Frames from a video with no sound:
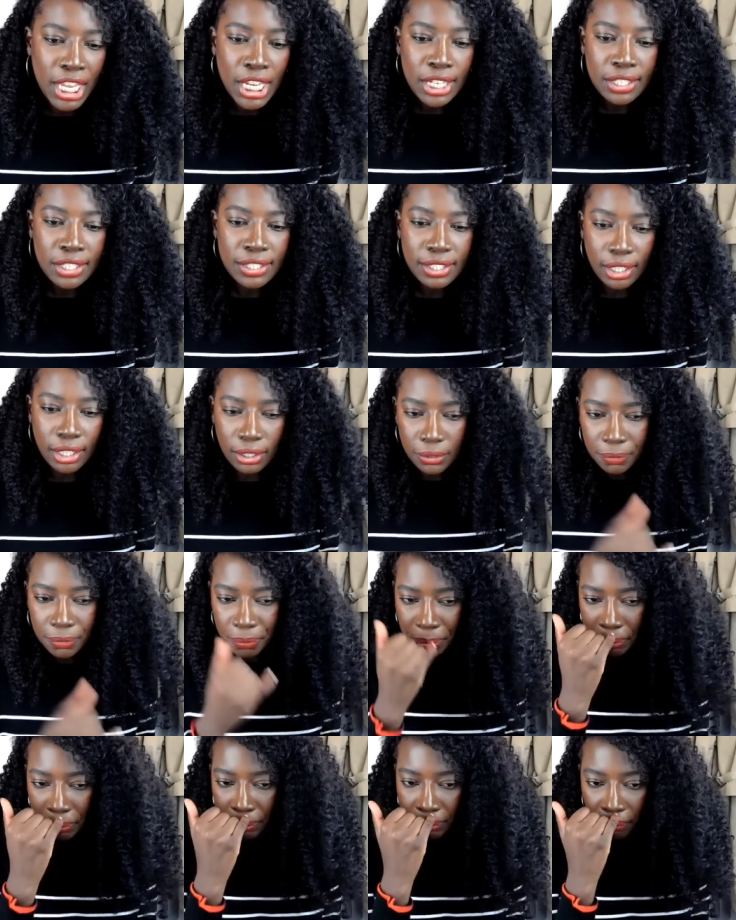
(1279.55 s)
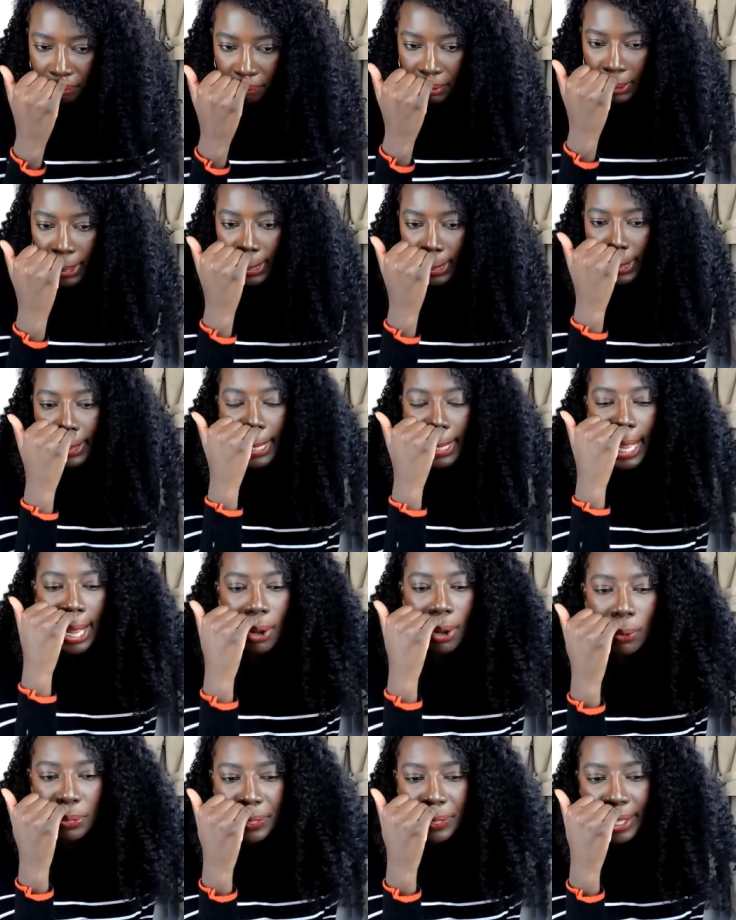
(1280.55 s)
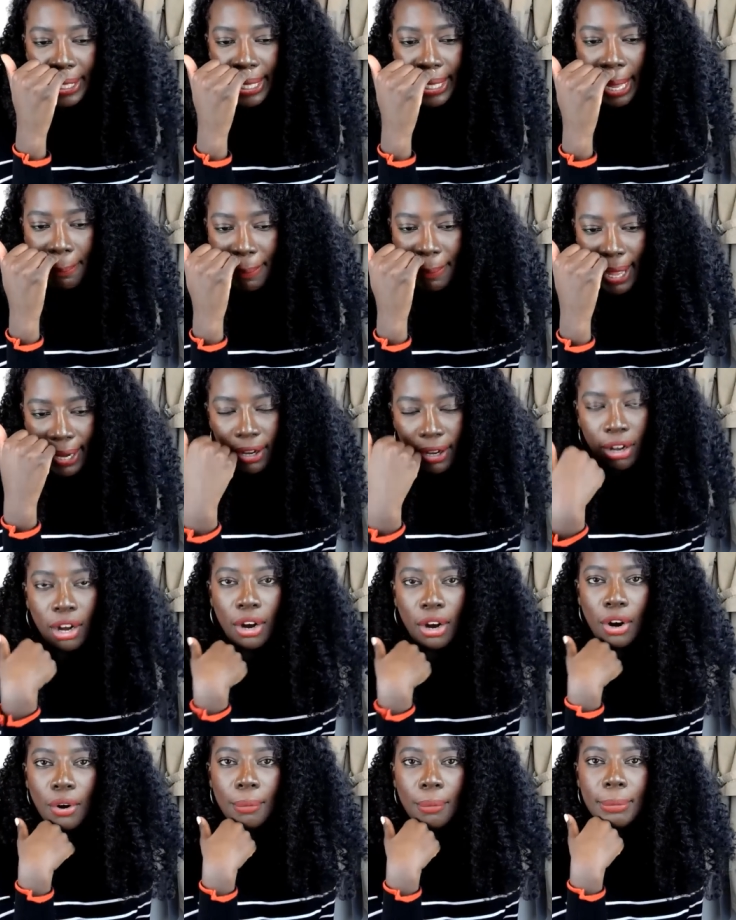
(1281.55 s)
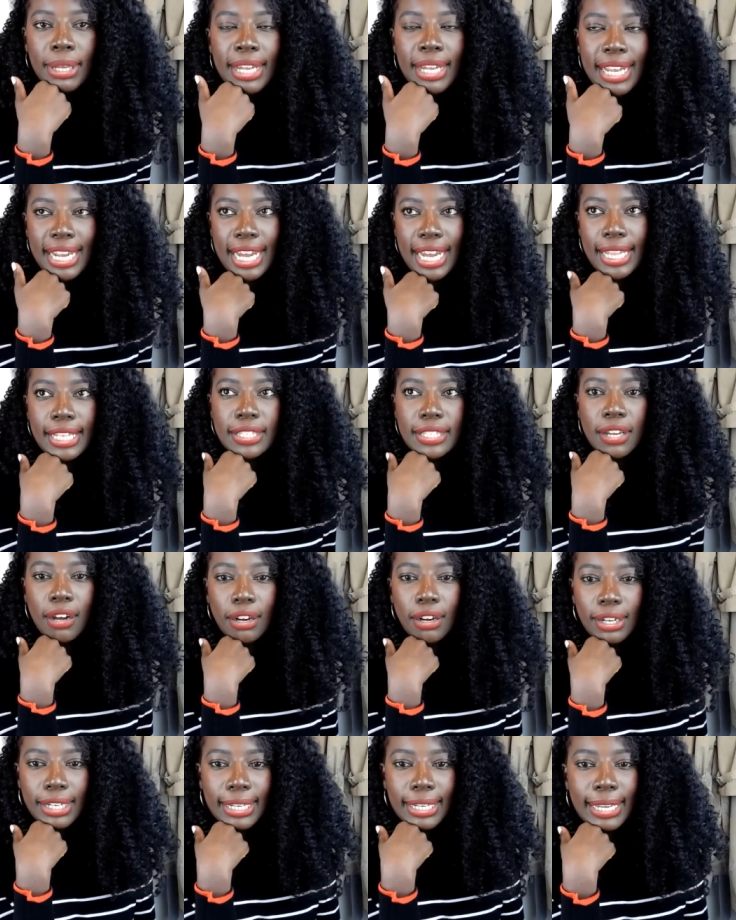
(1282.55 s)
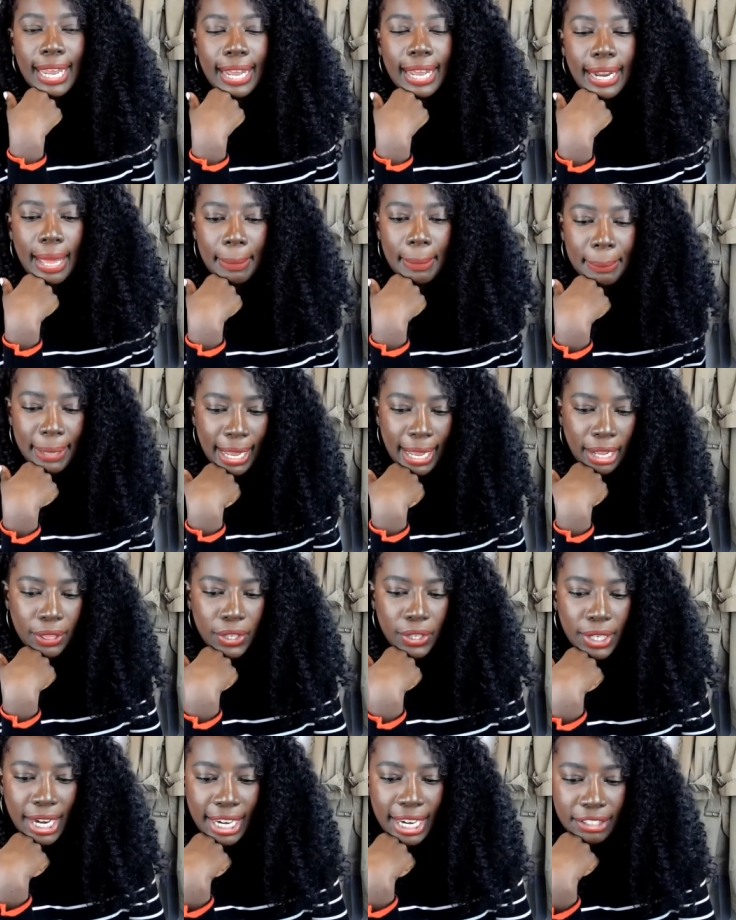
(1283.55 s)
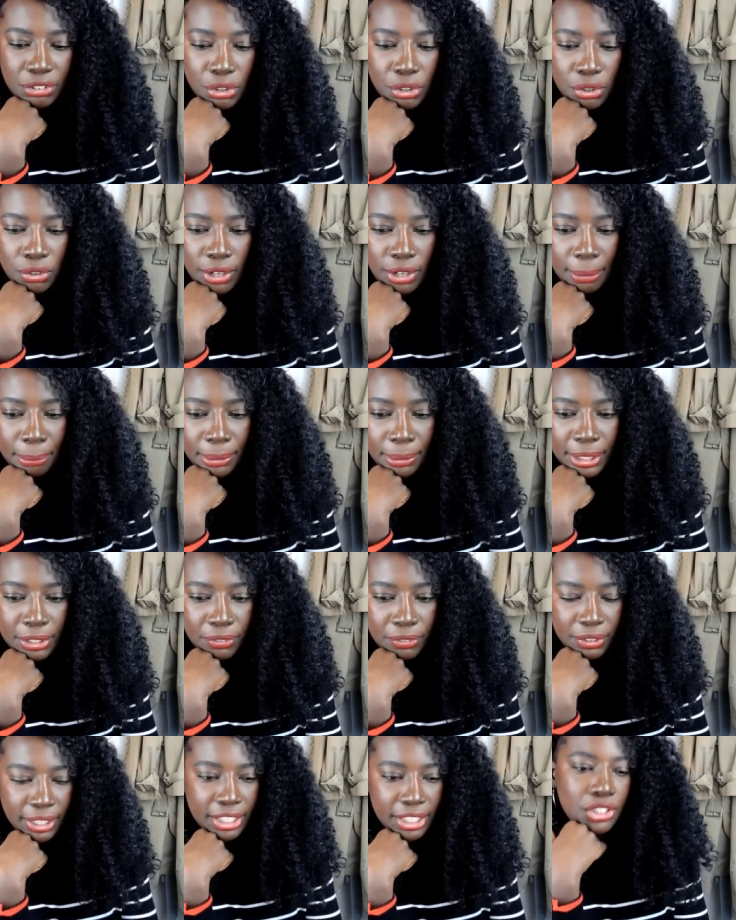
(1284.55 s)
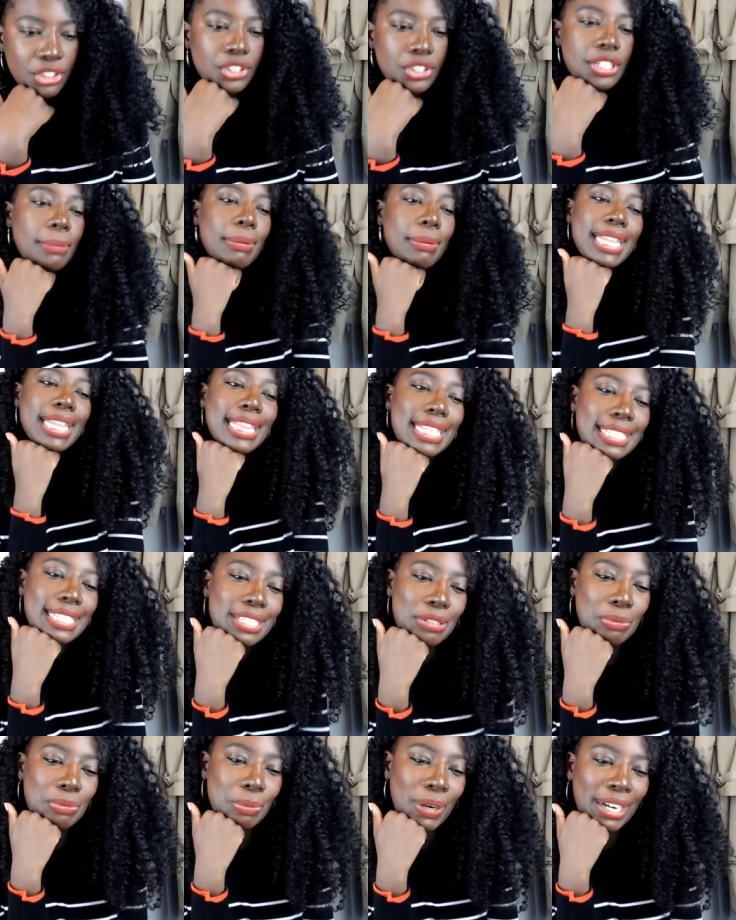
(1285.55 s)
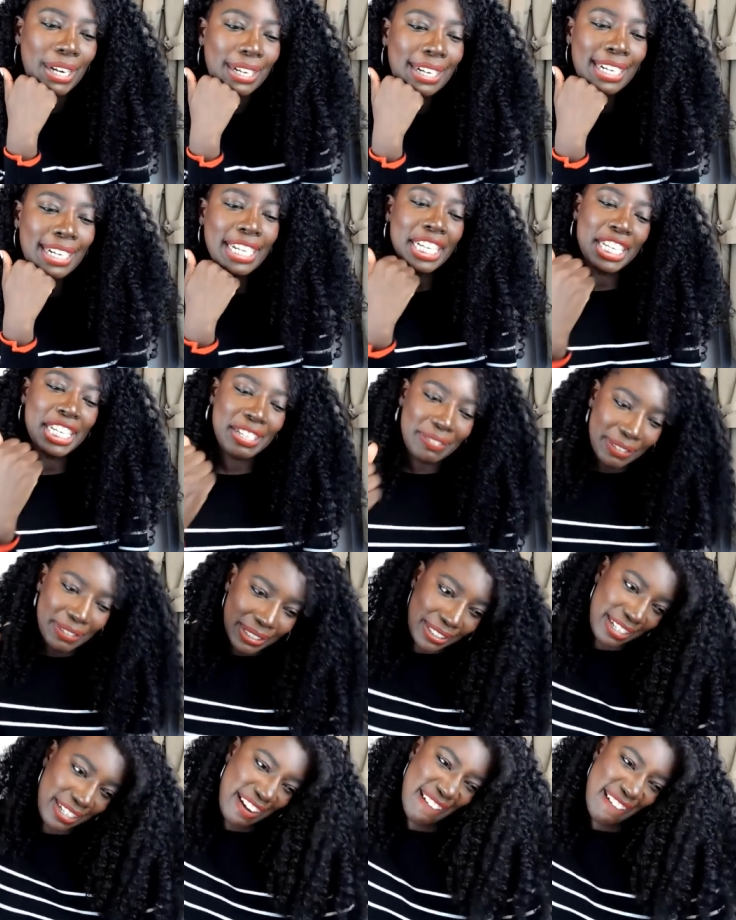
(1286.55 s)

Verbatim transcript: So now they get back home and they talk again about their kind of crumbling relationship. And this is where he really,